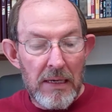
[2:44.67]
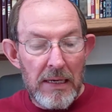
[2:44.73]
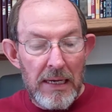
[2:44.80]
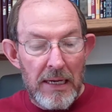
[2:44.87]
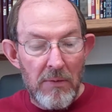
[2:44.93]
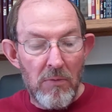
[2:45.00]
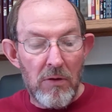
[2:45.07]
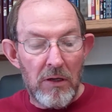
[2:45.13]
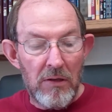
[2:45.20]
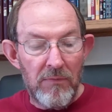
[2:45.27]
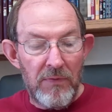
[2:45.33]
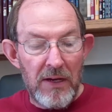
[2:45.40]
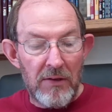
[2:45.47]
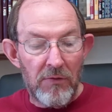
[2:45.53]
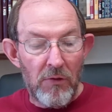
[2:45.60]
"He will
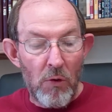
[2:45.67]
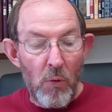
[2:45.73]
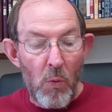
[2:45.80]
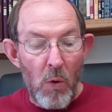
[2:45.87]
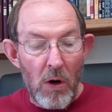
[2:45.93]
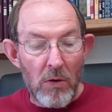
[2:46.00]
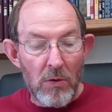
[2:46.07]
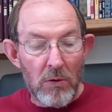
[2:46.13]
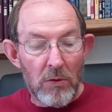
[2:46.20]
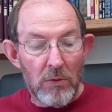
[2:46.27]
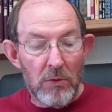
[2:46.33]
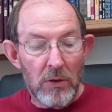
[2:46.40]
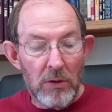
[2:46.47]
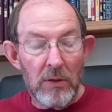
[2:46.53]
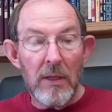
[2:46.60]
convict the
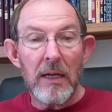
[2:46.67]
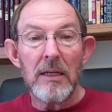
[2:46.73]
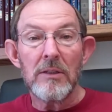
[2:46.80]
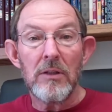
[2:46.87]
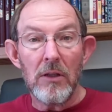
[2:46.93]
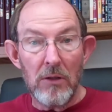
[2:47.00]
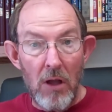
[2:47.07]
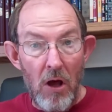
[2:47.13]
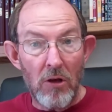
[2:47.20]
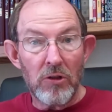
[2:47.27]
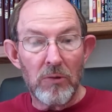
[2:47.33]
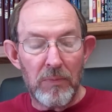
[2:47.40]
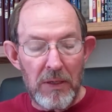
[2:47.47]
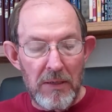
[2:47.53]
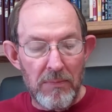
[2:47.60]
world," that is the
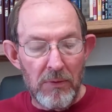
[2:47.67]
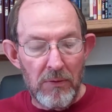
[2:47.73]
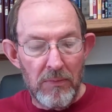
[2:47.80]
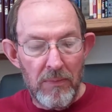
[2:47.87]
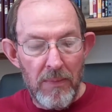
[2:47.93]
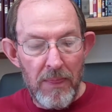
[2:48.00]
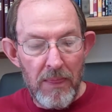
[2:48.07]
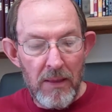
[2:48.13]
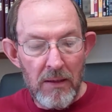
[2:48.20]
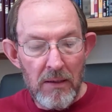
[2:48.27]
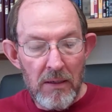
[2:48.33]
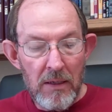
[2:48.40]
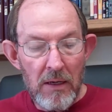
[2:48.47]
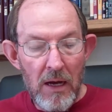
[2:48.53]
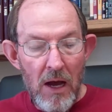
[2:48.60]
lost people,
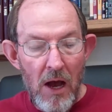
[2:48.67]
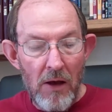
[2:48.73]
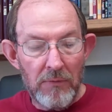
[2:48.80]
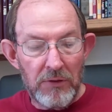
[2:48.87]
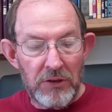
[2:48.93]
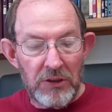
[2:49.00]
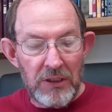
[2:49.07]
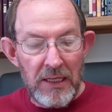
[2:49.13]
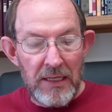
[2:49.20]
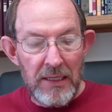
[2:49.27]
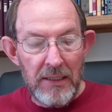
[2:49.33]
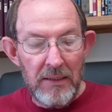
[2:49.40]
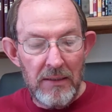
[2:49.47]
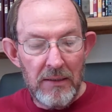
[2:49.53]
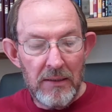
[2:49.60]
"of
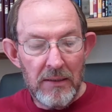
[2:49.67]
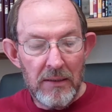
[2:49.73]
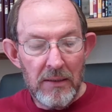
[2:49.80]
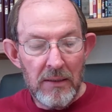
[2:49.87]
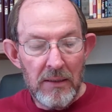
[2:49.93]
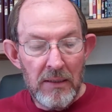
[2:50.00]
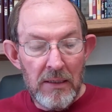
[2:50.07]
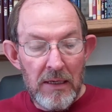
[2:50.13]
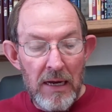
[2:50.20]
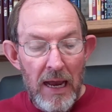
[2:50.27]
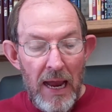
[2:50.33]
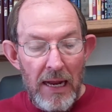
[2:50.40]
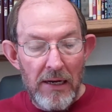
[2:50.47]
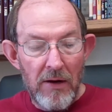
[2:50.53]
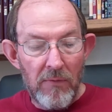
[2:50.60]
sin
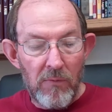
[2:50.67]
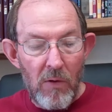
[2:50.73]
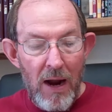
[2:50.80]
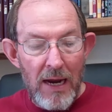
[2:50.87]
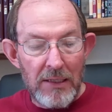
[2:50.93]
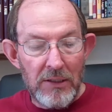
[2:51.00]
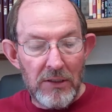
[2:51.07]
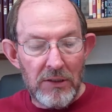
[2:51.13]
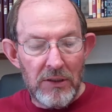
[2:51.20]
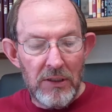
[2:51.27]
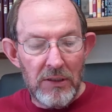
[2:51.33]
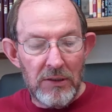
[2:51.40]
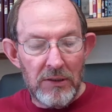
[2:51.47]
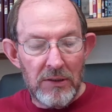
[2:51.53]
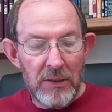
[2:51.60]
and of
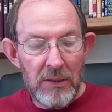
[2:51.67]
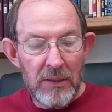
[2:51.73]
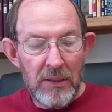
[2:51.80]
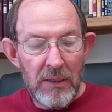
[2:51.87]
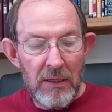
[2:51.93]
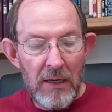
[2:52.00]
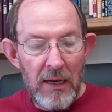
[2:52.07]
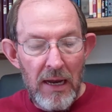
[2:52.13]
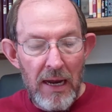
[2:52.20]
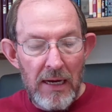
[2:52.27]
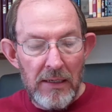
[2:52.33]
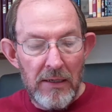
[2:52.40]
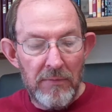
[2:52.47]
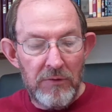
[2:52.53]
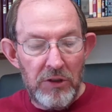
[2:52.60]
righteousness
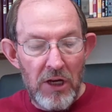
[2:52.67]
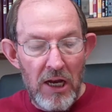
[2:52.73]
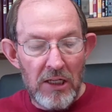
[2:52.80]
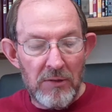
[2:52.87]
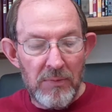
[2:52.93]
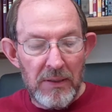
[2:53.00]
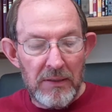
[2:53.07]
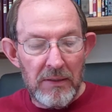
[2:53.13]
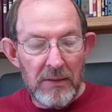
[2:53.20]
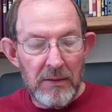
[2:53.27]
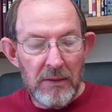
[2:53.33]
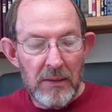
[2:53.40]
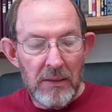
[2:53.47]
and of judgment.